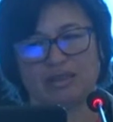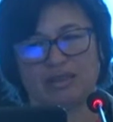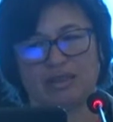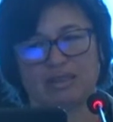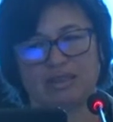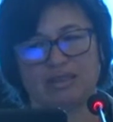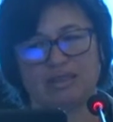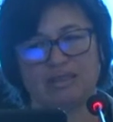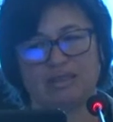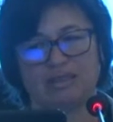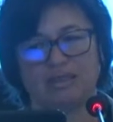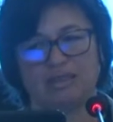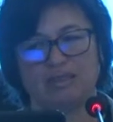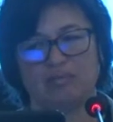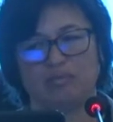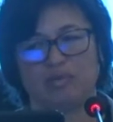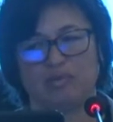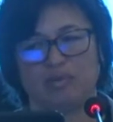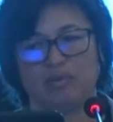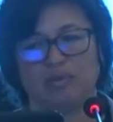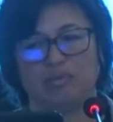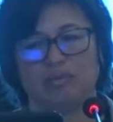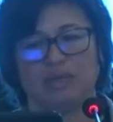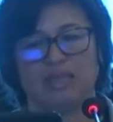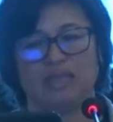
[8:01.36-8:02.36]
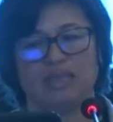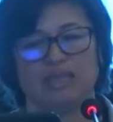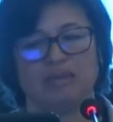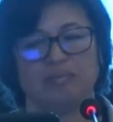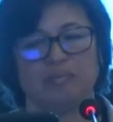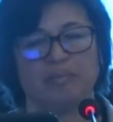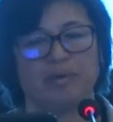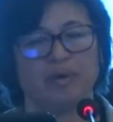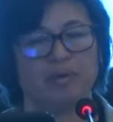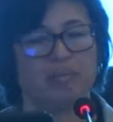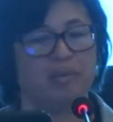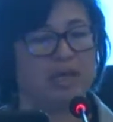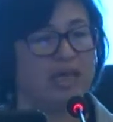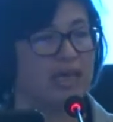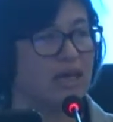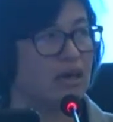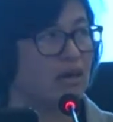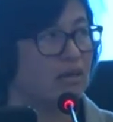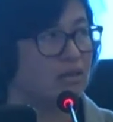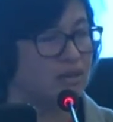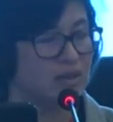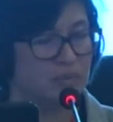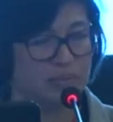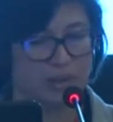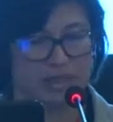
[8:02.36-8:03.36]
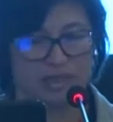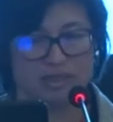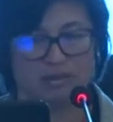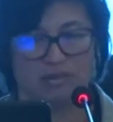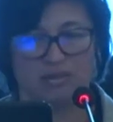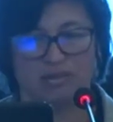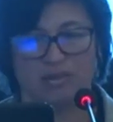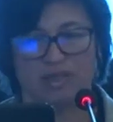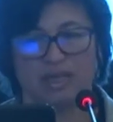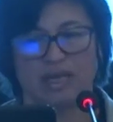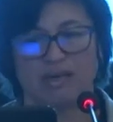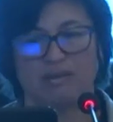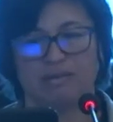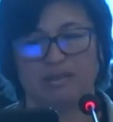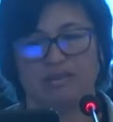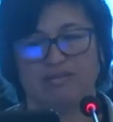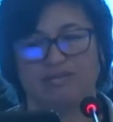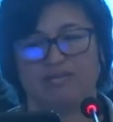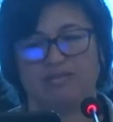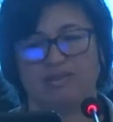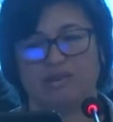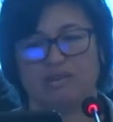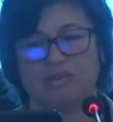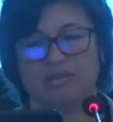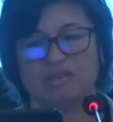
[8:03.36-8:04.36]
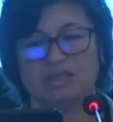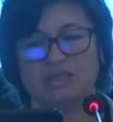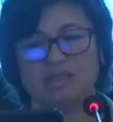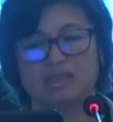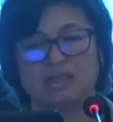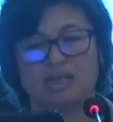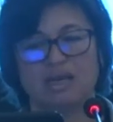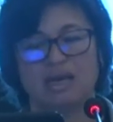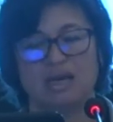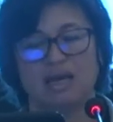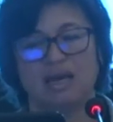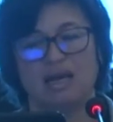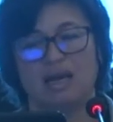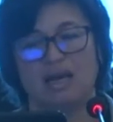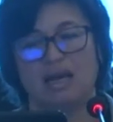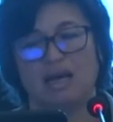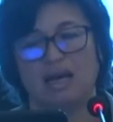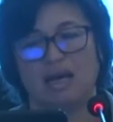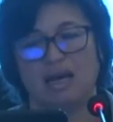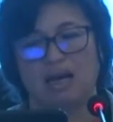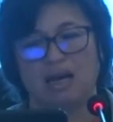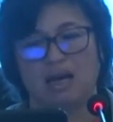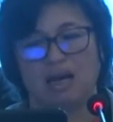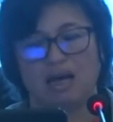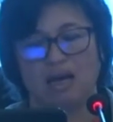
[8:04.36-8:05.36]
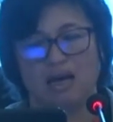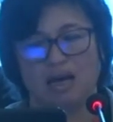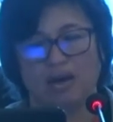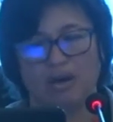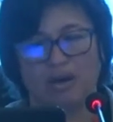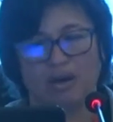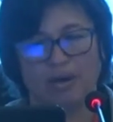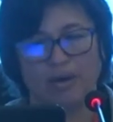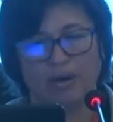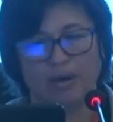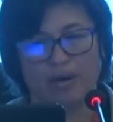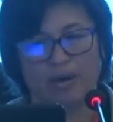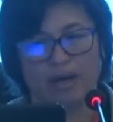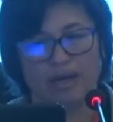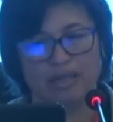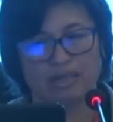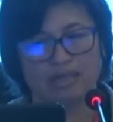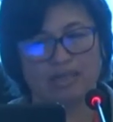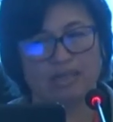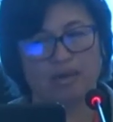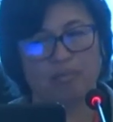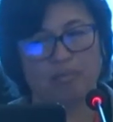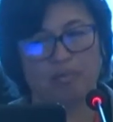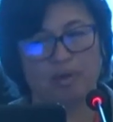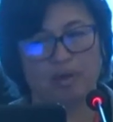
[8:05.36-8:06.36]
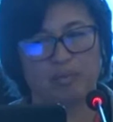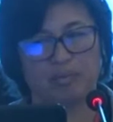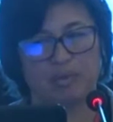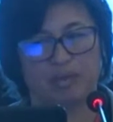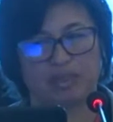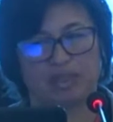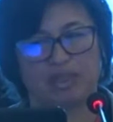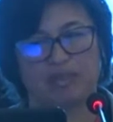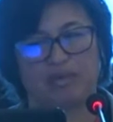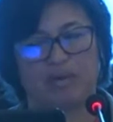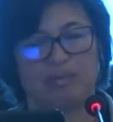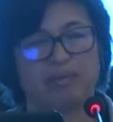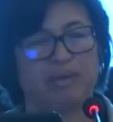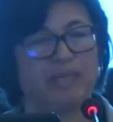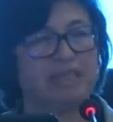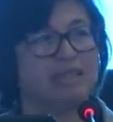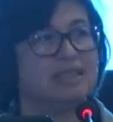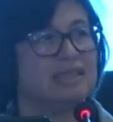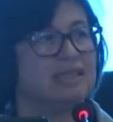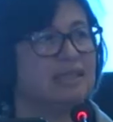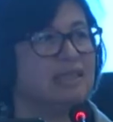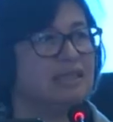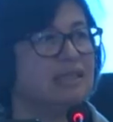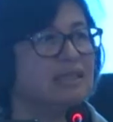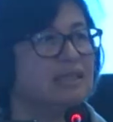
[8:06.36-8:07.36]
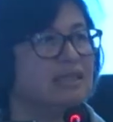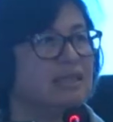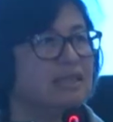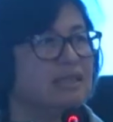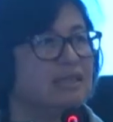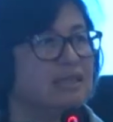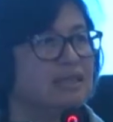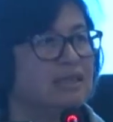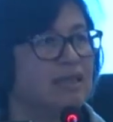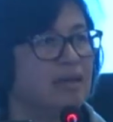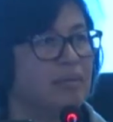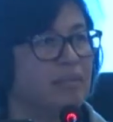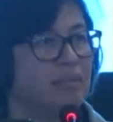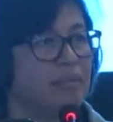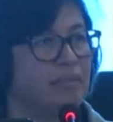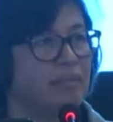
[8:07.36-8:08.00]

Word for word: accessible within public hospitals now in France uh, as complementary medicines and some